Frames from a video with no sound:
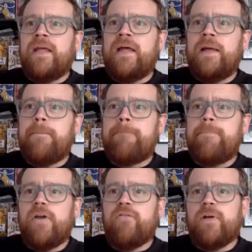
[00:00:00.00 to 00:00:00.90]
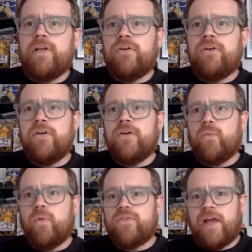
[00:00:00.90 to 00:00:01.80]
But if we look at
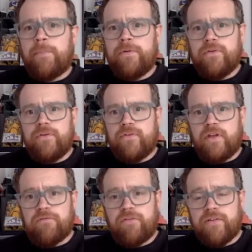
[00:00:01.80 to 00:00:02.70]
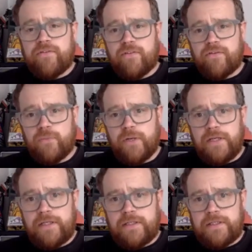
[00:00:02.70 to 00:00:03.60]
what's happened in France this week,